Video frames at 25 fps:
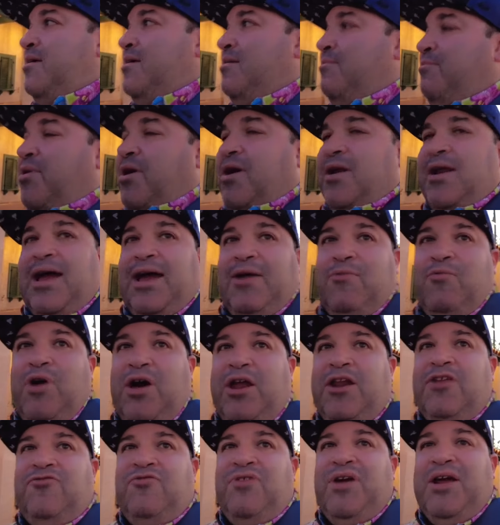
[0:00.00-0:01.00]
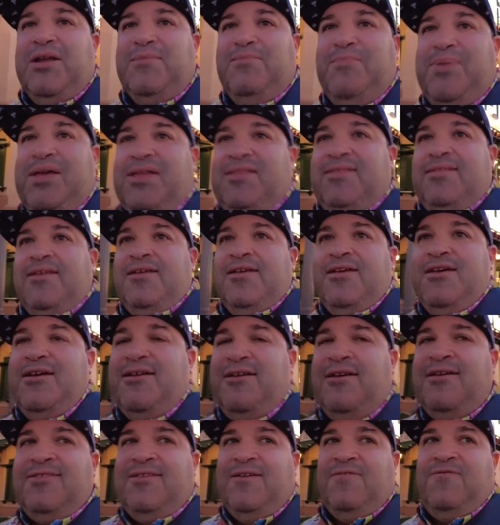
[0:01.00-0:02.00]
But I want to try to beat
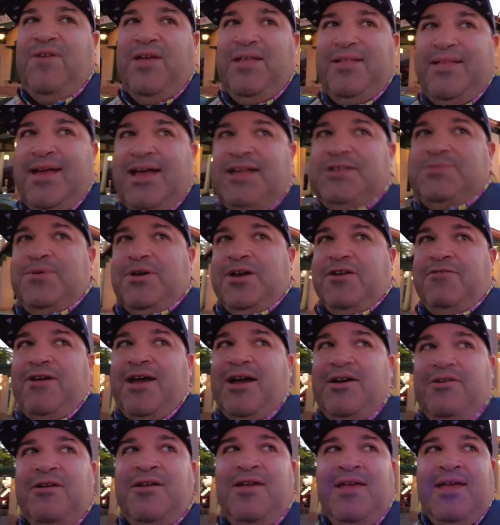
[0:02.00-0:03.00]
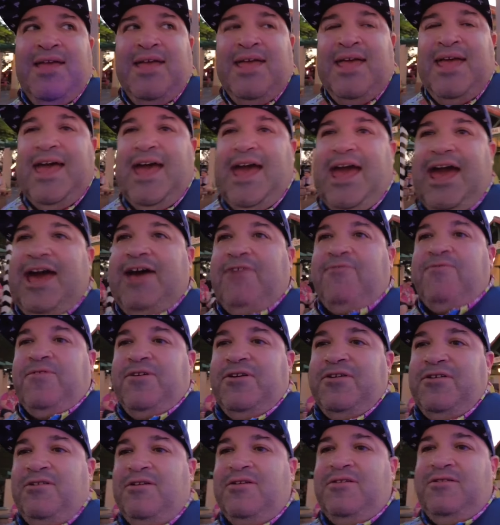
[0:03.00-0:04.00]
the Fantasmic crowd
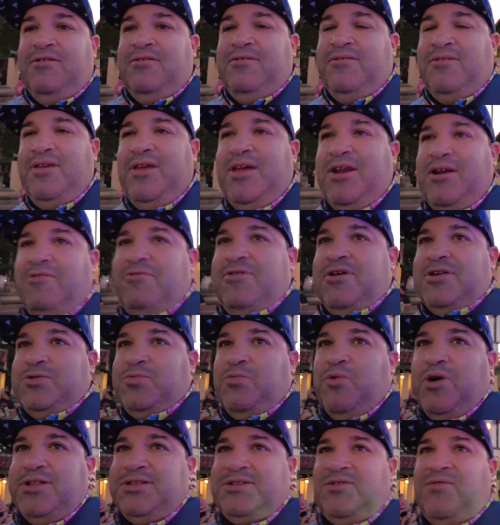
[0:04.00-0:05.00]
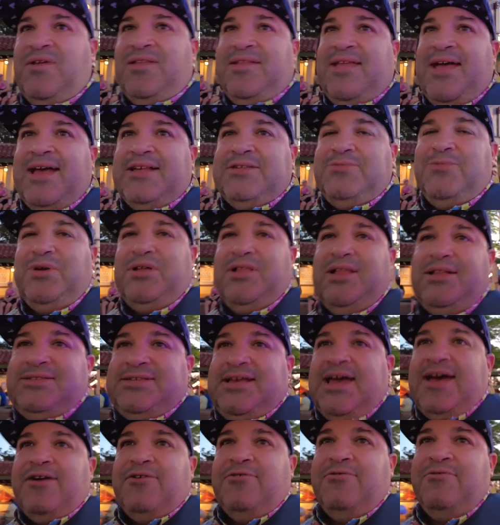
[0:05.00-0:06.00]
after you know, because once Fantasmic lets
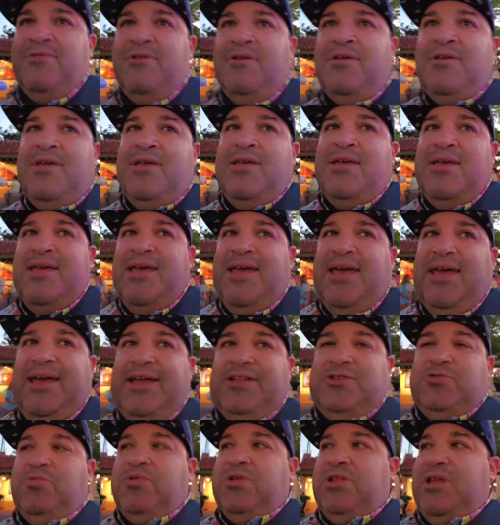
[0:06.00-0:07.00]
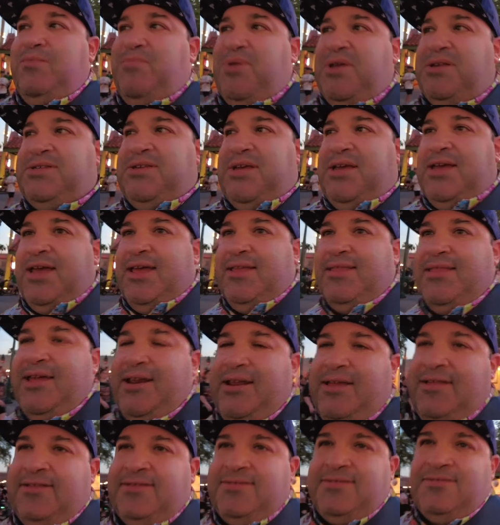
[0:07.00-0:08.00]
out, it gets really busy, and then
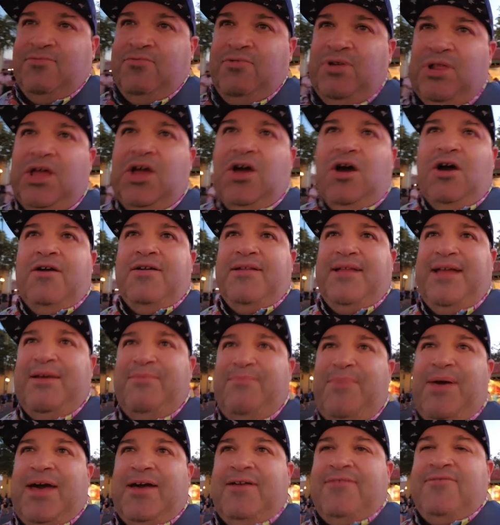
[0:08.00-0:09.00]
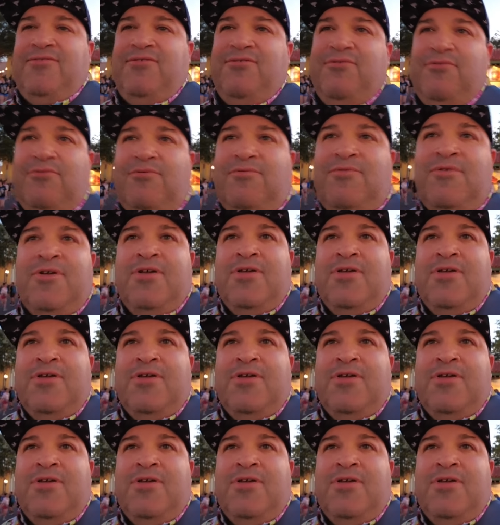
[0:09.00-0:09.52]
it's really hard to get back to,